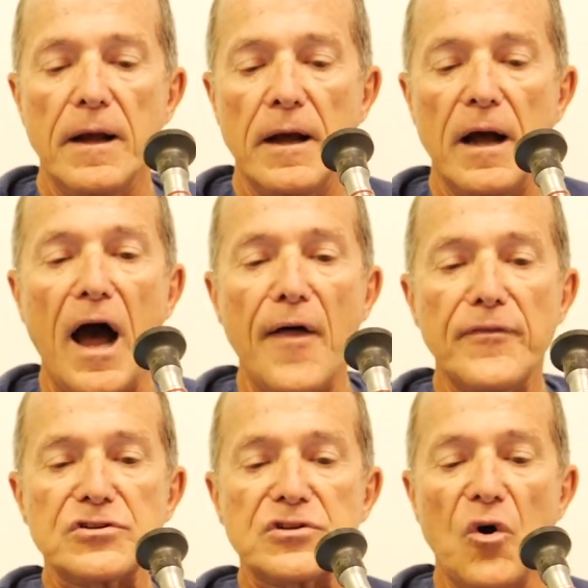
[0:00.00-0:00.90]
on
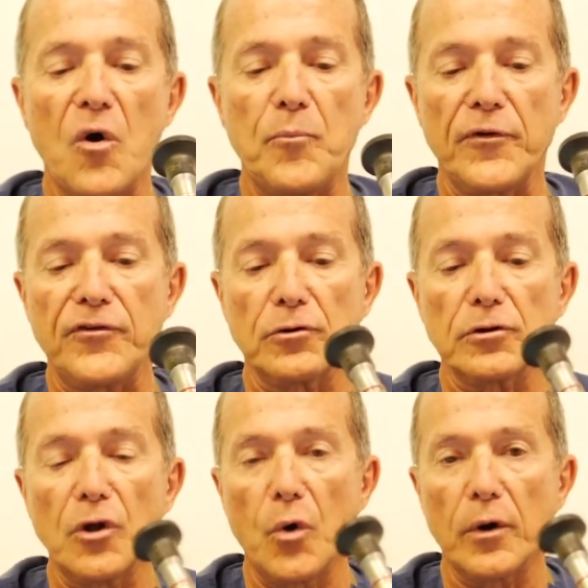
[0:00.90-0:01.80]
the scope with your
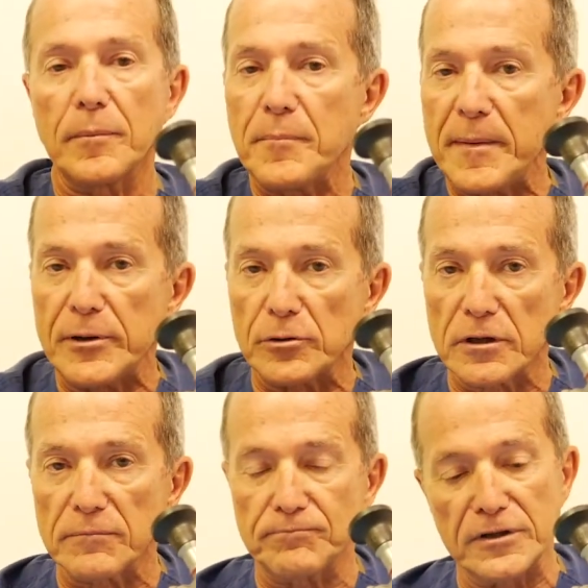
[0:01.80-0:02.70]
lower, maybe your
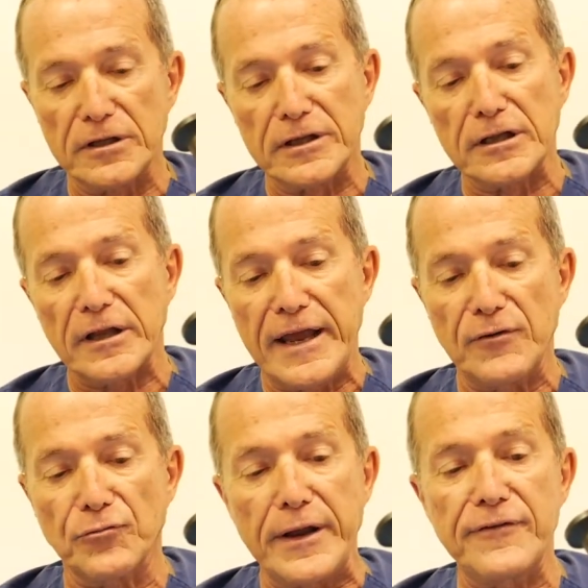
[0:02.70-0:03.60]
little
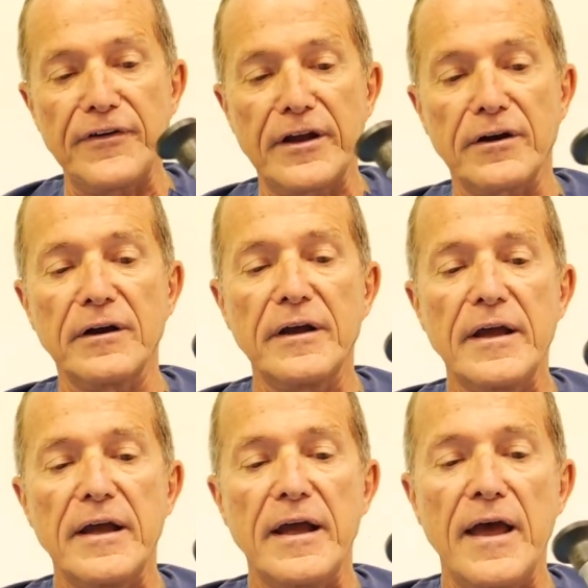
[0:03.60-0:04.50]
and ring finger,
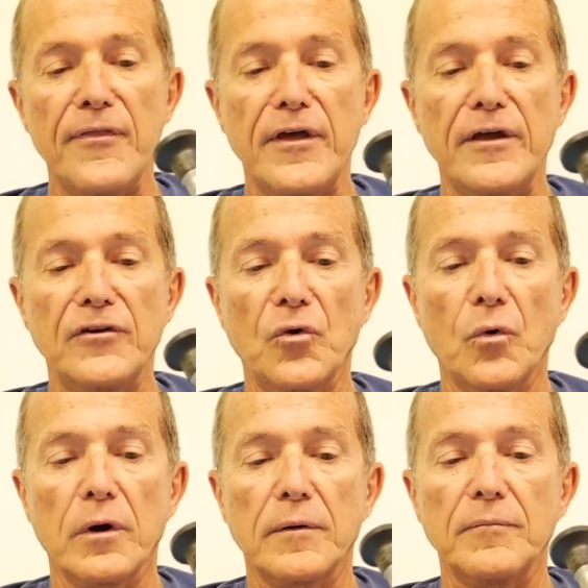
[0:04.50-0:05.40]
and then
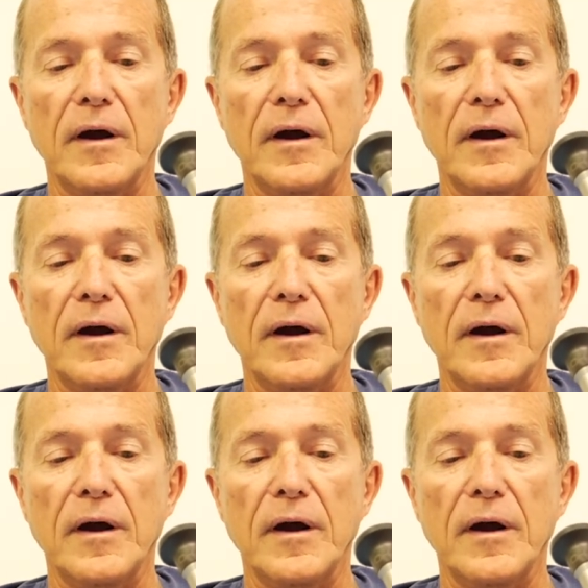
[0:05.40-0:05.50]
your